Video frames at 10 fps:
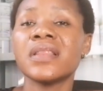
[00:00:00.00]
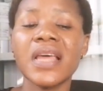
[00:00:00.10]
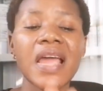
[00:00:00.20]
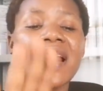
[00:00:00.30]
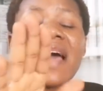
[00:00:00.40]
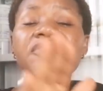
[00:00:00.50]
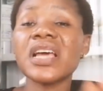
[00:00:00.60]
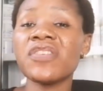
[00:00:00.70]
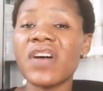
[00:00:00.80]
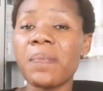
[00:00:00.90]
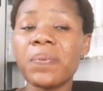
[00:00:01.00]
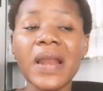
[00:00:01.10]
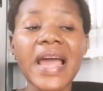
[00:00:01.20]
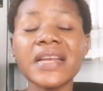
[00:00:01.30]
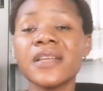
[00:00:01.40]
Then after you've
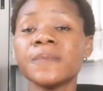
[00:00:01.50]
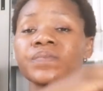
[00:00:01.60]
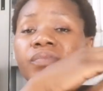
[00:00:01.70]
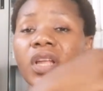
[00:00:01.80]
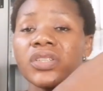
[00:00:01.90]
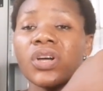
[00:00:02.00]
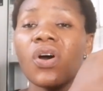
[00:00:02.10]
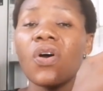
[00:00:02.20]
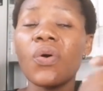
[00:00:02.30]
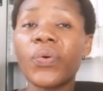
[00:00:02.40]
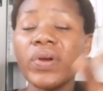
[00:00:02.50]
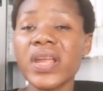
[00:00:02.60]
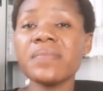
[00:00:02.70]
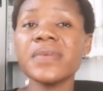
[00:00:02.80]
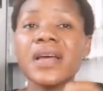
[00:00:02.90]
applied your
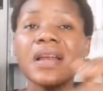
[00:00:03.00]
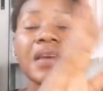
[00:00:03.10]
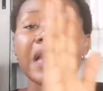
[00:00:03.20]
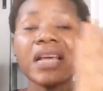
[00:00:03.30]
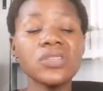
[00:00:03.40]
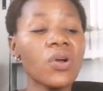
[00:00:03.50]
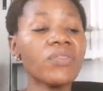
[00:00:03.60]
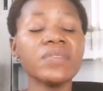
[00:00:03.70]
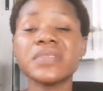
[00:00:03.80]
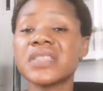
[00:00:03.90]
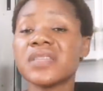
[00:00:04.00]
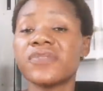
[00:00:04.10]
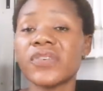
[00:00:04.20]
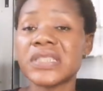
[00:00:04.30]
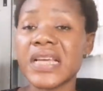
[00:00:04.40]
cream, let your cream sit
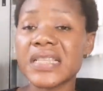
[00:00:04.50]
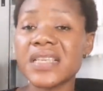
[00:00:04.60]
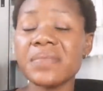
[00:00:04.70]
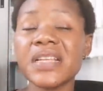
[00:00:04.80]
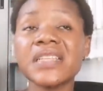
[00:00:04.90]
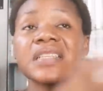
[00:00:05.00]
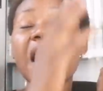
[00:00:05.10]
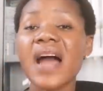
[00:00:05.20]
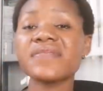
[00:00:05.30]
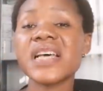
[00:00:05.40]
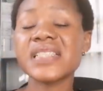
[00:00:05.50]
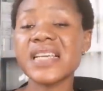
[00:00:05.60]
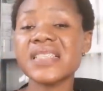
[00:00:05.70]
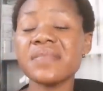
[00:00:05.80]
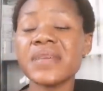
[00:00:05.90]
for 30 minutes. After
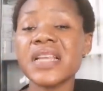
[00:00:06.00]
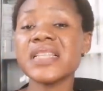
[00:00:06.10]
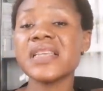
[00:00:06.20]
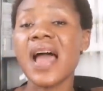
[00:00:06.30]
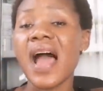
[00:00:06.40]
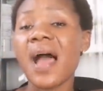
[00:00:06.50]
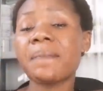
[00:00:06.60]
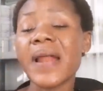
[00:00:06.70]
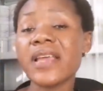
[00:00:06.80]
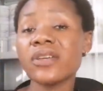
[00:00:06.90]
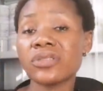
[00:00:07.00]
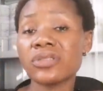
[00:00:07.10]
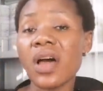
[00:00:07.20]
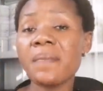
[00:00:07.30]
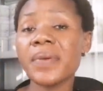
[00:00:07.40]
30 minutes, apply your
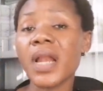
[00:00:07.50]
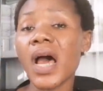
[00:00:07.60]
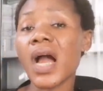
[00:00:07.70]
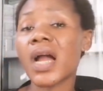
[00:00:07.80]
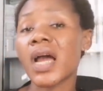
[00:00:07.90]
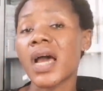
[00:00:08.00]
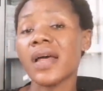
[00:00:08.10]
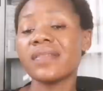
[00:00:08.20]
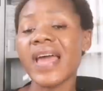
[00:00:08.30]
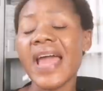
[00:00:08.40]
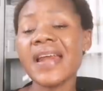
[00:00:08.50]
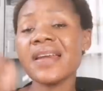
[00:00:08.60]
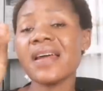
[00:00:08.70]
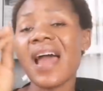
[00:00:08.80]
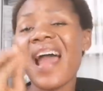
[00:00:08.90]
sunblock.
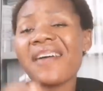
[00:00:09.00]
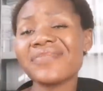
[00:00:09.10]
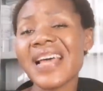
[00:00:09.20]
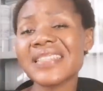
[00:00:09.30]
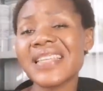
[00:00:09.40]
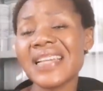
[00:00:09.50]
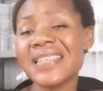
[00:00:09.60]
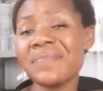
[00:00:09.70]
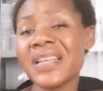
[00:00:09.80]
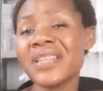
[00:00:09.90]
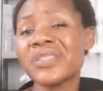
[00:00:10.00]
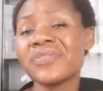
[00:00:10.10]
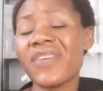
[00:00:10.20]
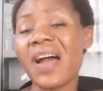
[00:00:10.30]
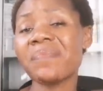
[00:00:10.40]
Then after 30 minutes
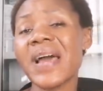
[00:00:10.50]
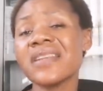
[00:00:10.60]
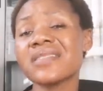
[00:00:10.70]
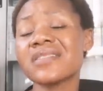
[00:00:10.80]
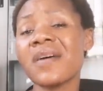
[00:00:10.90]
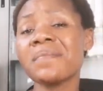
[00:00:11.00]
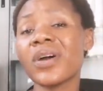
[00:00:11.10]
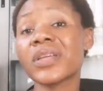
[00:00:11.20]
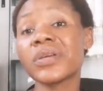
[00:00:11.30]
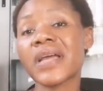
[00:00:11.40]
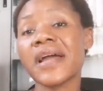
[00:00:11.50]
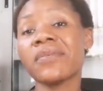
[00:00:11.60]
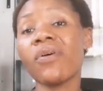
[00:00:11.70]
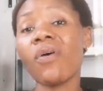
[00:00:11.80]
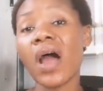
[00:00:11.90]
you've applied the sunblock, you
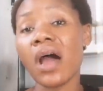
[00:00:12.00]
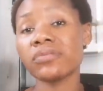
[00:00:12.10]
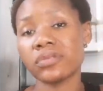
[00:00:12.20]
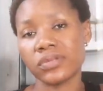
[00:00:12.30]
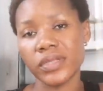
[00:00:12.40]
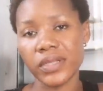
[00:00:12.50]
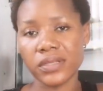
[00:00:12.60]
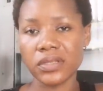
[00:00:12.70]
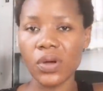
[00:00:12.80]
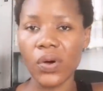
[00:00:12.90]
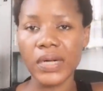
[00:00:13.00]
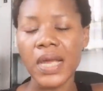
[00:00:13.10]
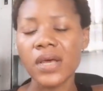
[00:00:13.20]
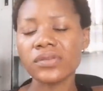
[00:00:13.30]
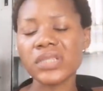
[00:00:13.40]
can go out to the sun.
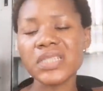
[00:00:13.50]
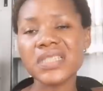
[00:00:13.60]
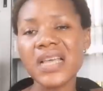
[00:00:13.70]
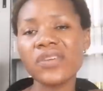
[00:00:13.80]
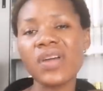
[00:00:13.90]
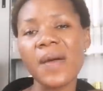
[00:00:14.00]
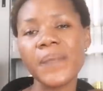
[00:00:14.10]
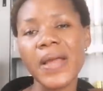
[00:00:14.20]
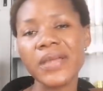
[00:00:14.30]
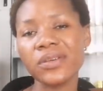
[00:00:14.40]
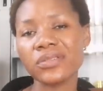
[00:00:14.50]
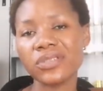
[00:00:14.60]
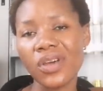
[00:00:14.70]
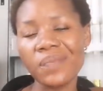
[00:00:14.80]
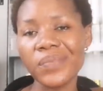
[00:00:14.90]
So this is how you apply your
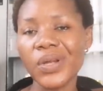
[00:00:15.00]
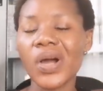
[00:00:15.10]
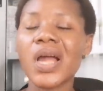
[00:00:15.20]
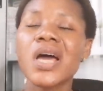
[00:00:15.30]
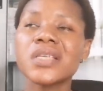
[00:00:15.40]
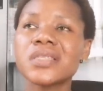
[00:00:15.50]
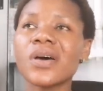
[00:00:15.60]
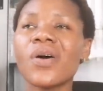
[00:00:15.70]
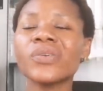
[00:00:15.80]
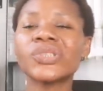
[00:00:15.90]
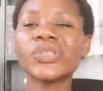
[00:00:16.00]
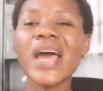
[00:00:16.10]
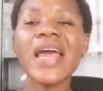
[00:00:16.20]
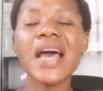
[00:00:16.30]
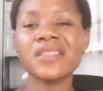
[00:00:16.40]
sunblock. So
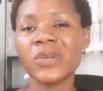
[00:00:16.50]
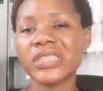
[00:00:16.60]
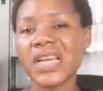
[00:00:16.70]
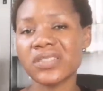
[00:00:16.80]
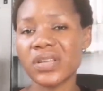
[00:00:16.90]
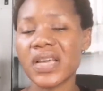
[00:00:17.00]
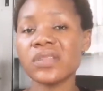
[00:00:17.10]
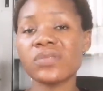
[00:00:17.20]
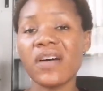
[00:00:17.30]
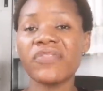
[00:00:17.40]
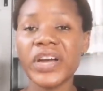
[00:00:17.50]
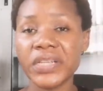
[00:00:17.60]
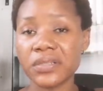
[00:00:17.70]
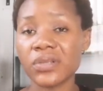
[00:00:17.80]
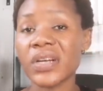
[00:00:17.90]
try as much as you can to
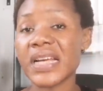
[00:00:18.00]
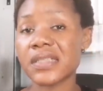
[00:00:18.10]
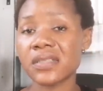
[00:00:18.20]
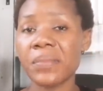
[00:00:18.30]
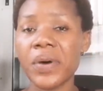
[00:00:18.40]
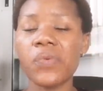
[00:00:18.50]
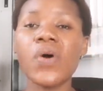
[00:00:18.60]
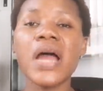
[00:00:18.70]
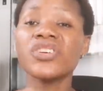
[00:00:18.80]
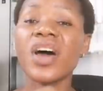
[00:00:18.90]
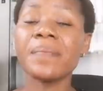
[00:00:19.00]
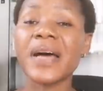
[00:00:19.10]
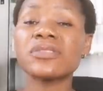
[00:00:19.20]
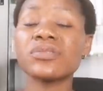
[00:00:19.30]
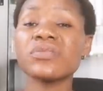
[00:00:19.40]
avoid the sun. That is number one.
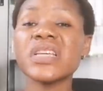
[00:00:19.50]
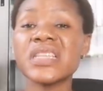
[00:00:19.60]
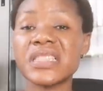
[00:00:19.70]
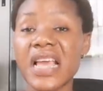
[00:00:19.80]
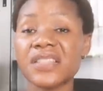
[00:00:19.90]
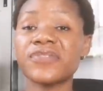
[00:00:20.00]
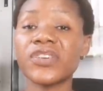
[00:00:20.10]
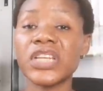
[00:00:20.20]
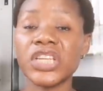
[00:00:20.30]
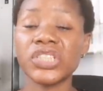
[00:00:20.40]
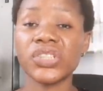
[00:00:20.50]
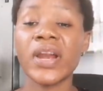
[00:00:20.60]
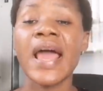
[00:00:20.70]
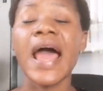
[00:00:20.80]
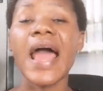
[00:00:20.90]
Number two is
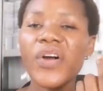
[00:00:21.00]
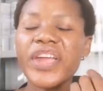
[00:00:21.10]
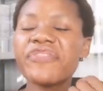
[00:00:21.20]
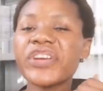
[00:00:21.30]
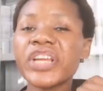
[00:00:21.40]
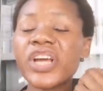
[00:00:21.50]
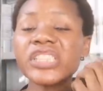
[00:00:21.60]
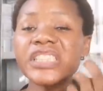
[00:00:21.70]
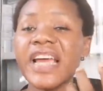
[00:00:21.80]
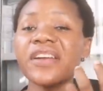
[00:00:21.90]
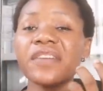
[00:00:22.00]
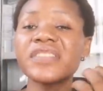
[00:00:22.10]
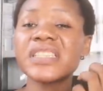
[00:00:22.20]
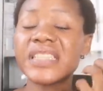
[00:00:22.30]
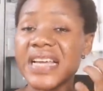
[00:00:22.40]
exfoliation. So if you did not shed
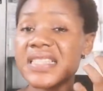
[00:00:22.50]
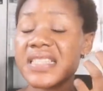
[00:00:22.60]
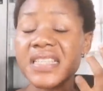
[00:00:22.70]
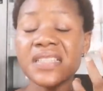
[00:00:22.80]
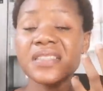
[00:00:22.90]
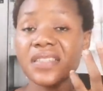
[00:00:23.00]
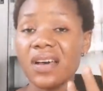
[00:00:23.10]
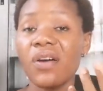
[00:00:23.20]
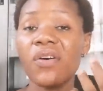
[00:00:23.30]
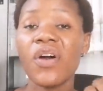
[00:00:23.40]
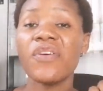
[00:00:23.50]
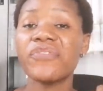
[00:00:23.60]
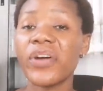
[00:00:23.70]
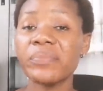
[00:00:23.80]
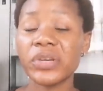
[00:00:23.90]
off the dead skin cell
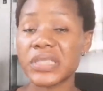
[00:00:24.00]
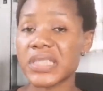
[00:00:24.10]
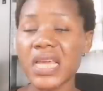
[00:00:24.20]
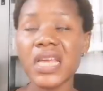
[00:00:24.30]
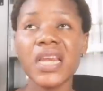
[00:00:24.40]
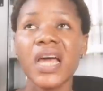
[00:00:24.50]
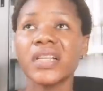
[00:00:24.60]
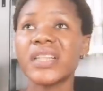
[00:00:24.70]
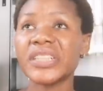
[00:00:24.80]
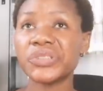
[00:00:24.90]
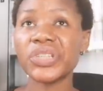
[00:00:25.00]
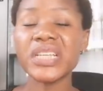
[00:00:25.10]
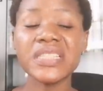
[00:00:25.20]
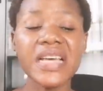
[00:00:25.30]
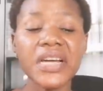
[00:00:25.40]
from your skin, the
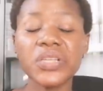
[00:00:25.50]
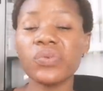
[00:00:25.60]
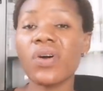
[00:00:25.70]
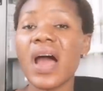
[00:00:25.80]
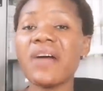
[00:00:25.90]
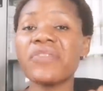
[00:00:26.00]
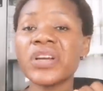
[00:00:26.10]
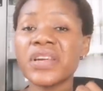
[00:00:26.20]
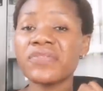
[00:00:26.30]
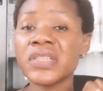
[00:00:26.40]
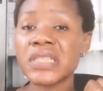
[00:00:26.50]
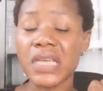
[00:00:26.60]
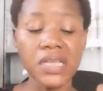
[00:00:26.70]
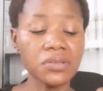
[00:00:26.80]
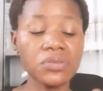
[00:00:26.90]
truth is that you will have uneven
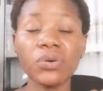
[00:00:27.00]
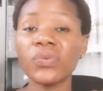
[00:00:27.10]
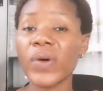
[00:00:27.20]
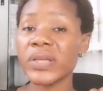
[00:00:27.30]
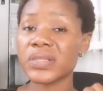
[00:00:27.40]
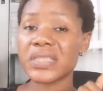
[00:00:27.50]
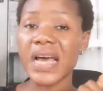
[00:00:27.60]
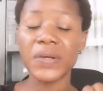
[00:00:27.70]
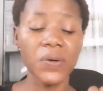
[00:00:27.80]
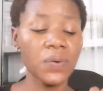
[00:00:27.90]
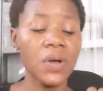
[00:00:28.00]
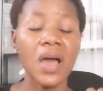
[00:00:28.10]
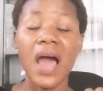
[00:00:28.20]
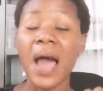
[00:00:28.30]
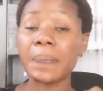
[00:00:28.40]
skin tone when you start your
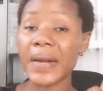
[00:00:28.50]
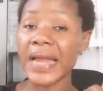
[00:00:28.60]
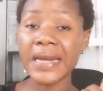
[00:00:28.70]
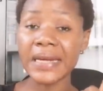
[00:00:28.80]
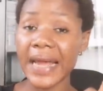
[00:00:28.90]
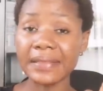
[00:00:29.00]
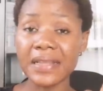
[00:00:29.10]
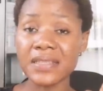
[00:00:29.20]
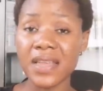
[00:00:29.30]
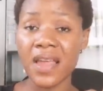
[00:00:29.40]
applying lightening